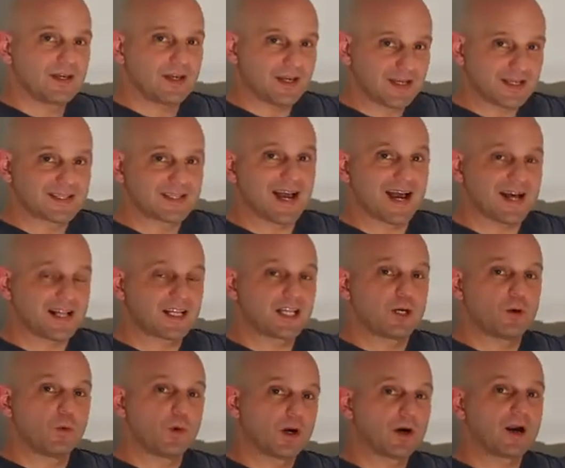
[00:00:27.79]

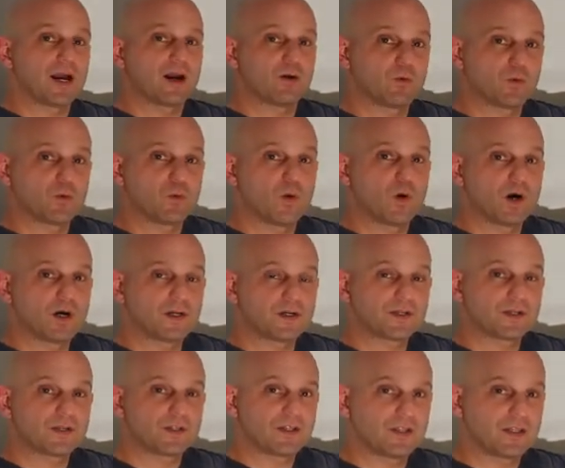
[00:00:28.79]
exactly where I would
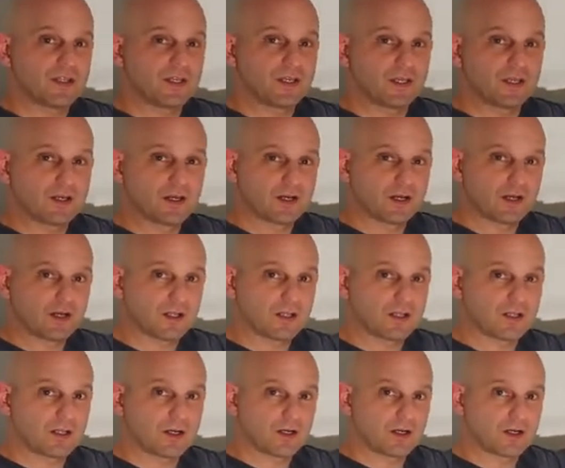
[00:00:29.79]
want the
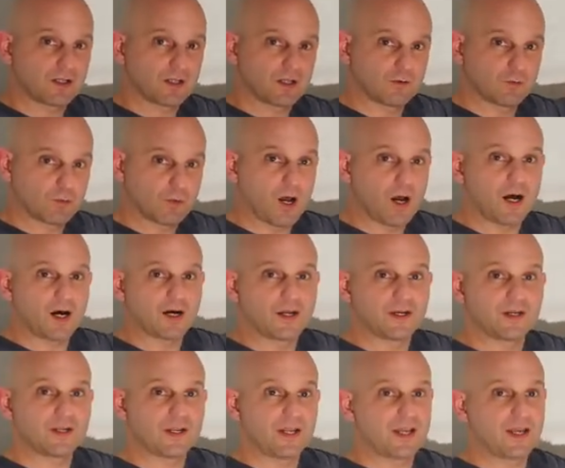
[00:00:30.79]

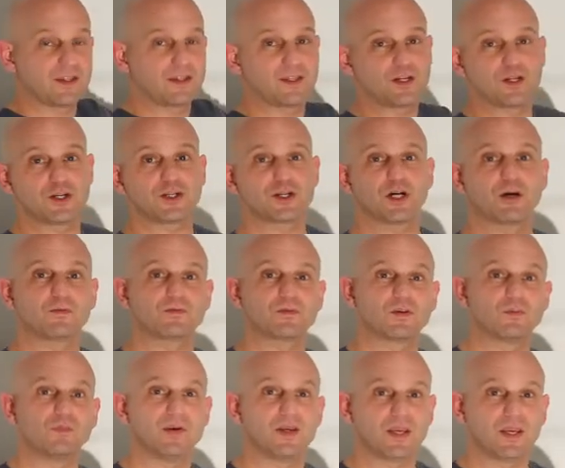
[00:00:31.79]
rod and the shelf
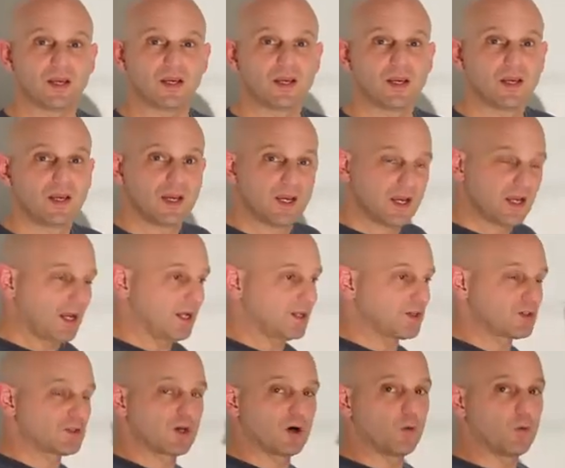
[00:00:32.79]
to be.
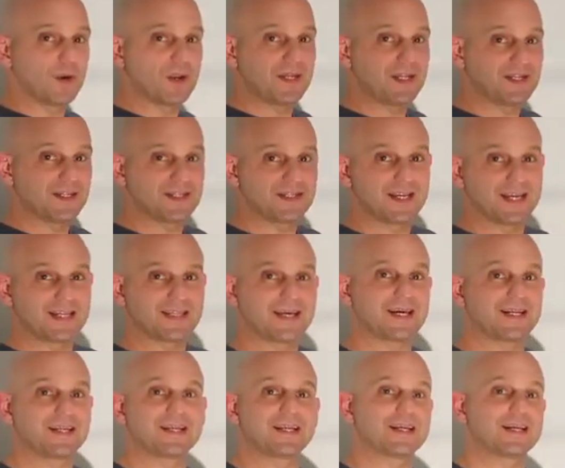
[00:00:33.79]
And so we need to take
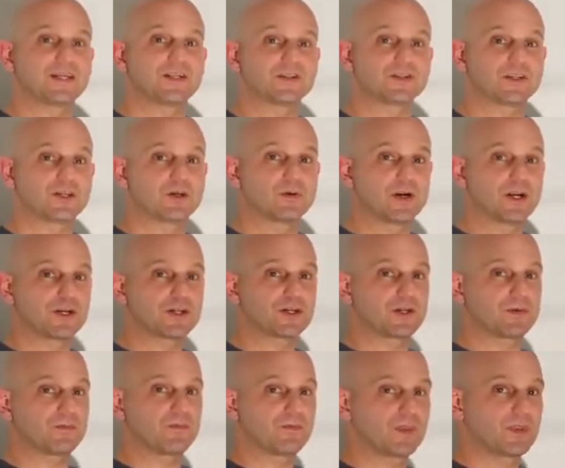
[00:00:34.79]
that into
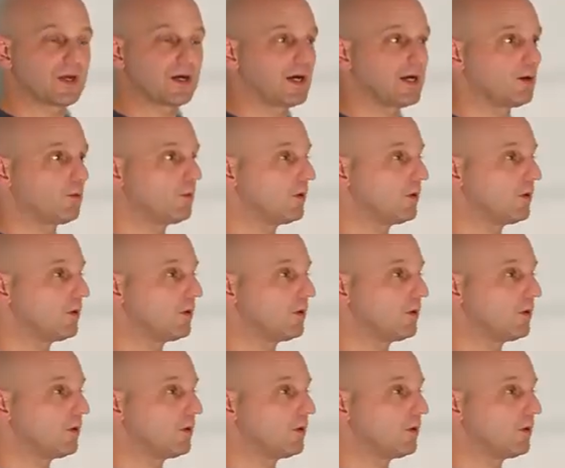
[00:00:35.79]
consideration. I